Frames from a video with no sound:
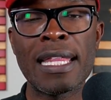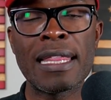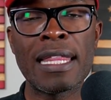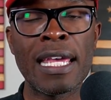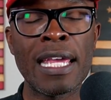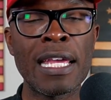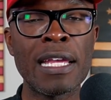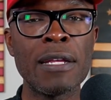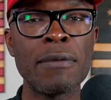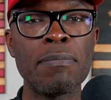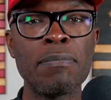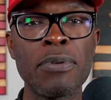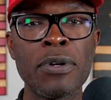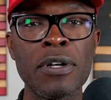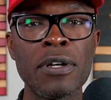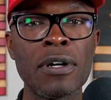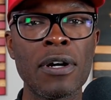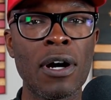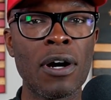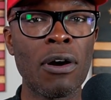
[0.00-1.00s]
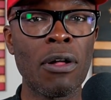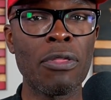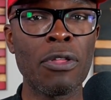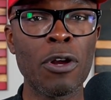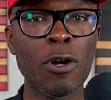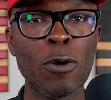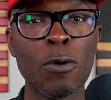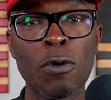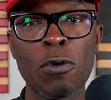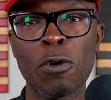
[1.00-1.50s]
they put all their
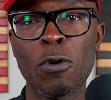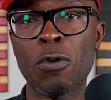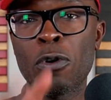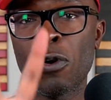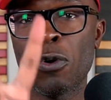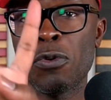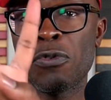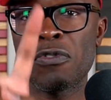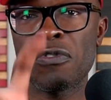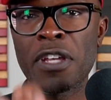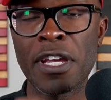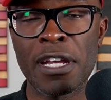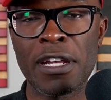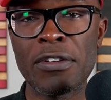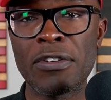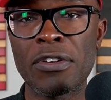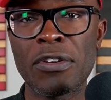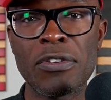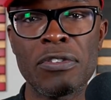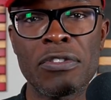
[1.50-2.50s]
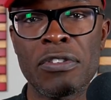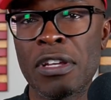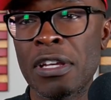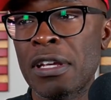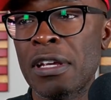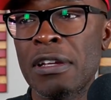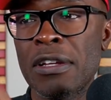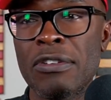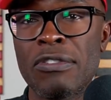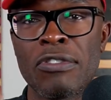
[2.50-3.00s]
quote-unquote standards
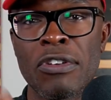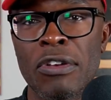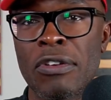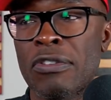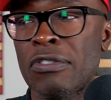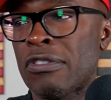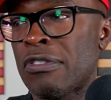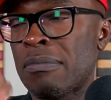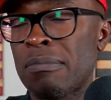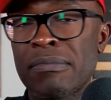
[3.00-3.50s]
just